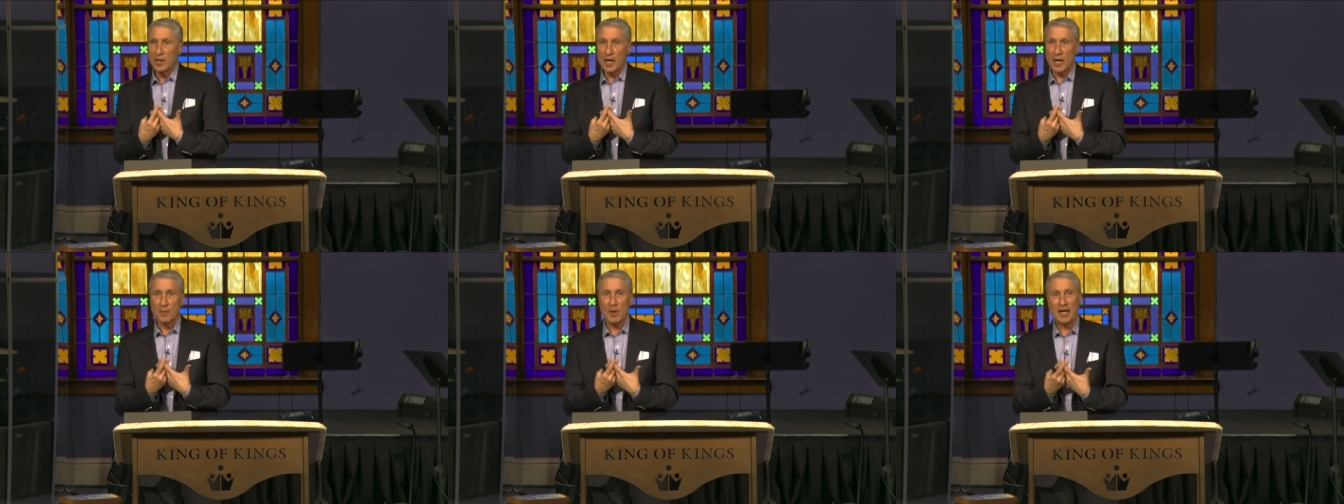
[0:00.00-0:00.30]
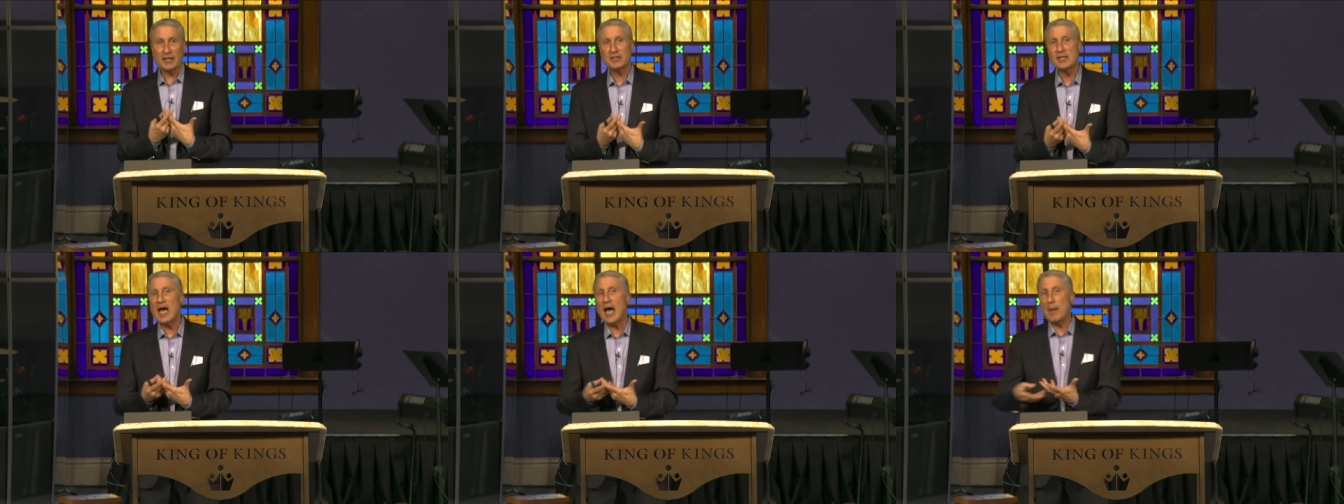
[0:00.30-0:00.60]
Am
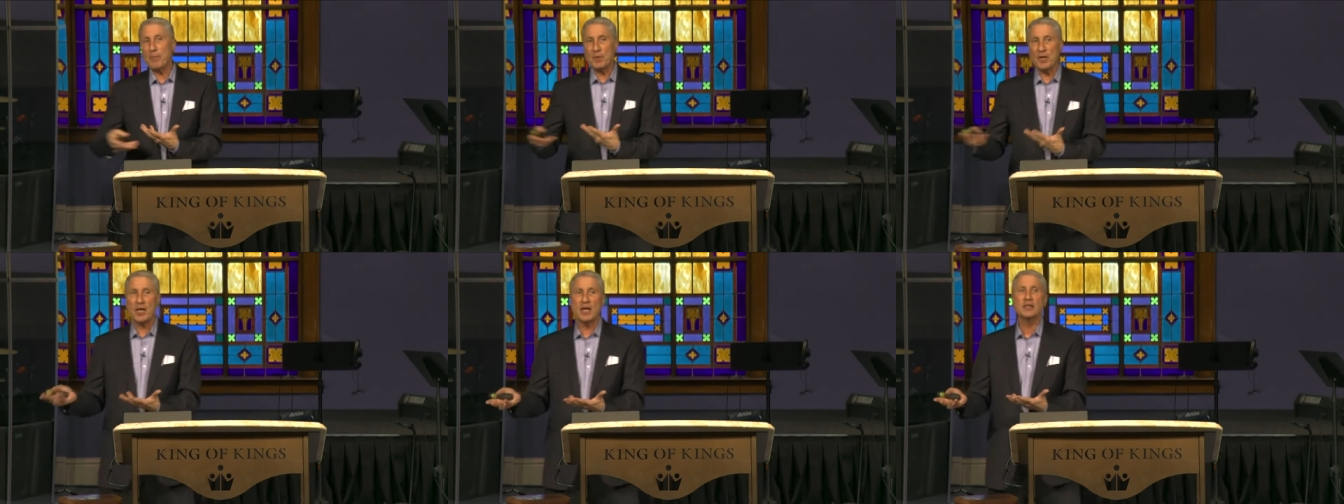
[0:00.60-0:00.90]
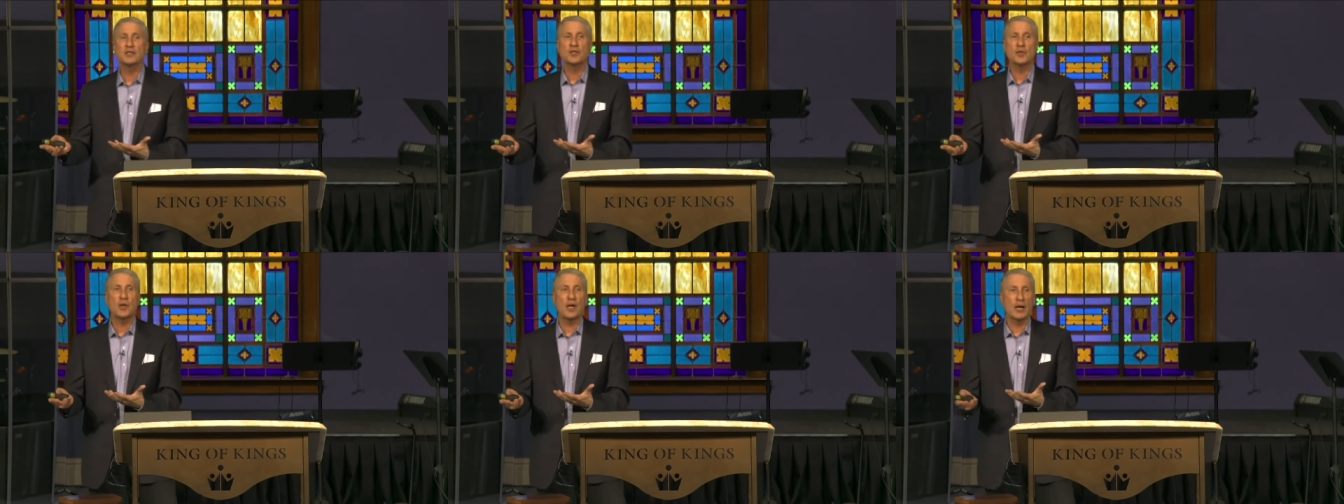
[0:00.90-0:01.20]
I tapping
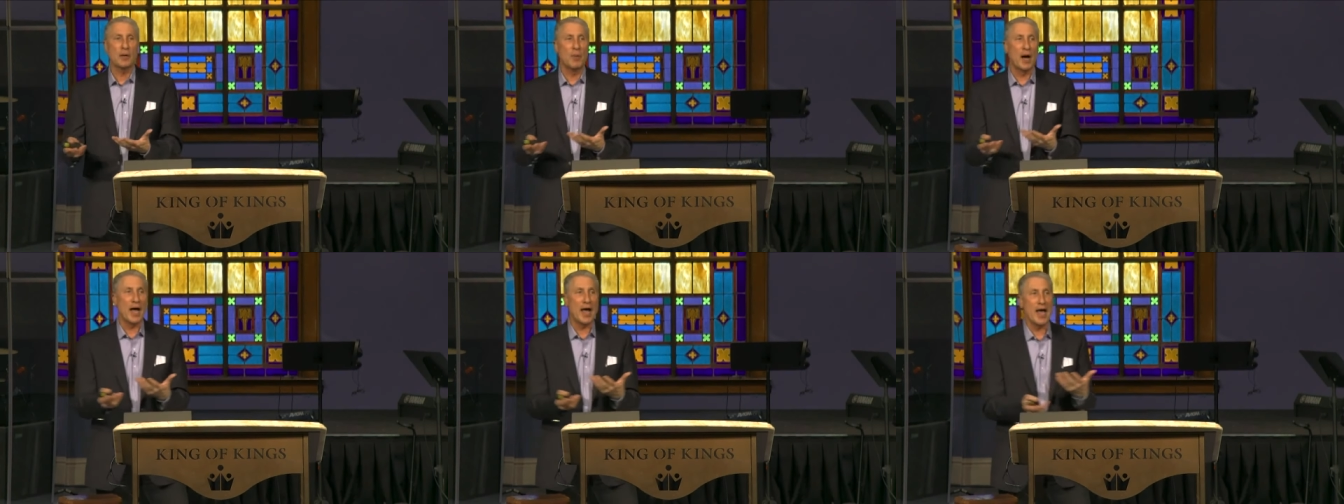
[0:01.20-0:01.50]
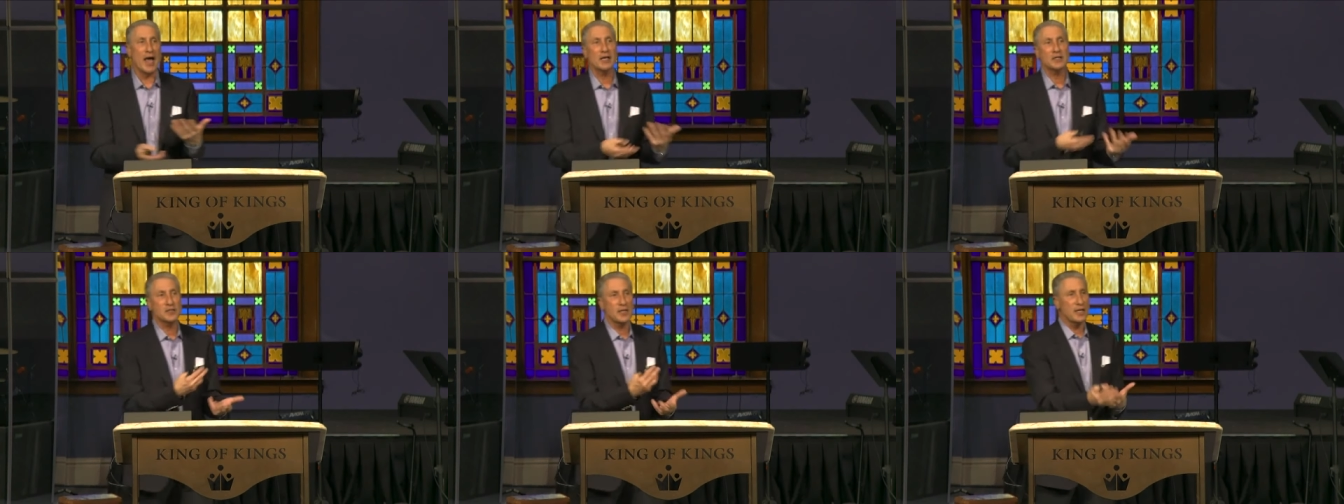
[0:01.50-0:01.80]
into it? Am I
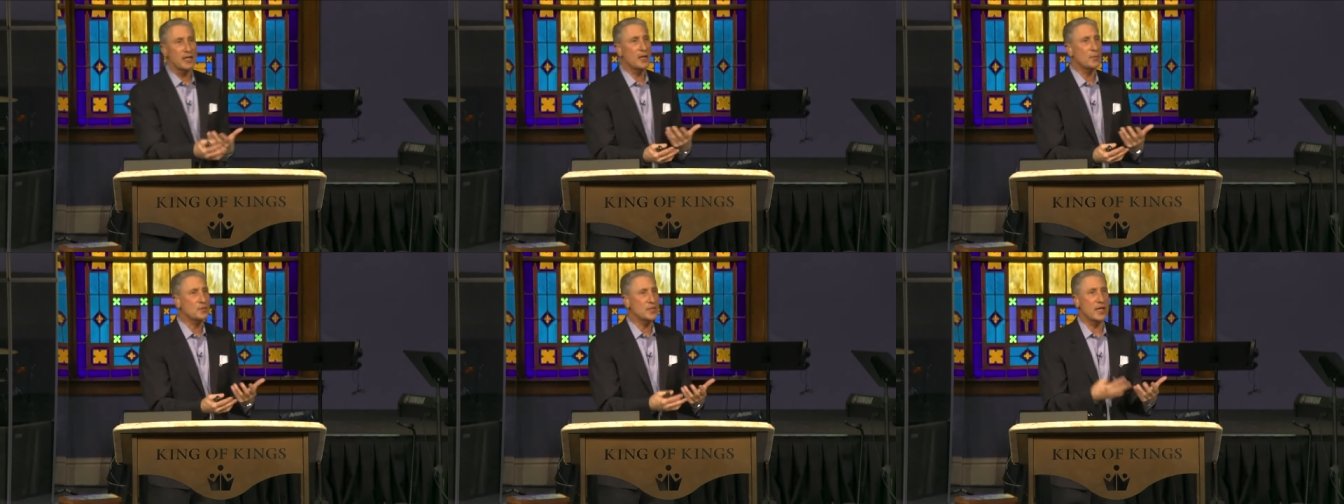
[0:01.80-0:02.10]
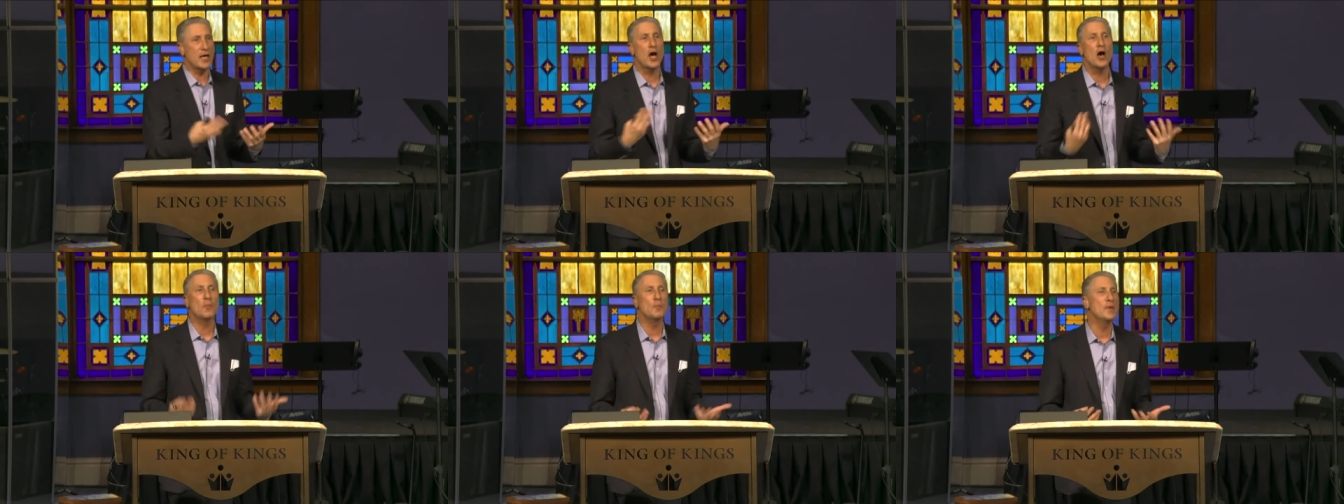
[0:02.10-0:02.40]
asking Him to
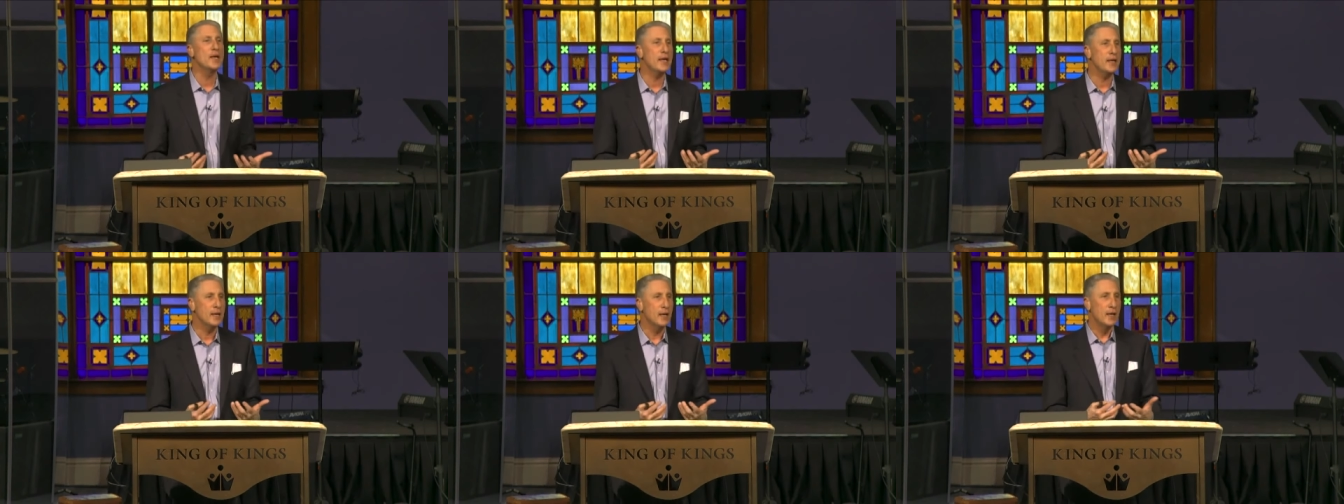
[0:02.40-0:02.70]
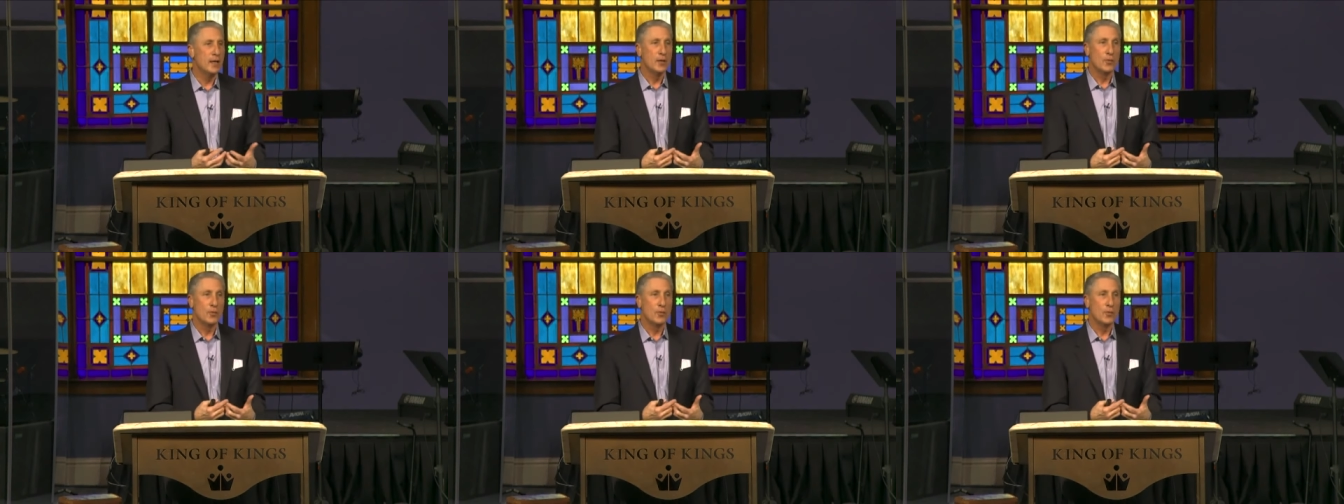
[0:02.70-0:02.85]
help me?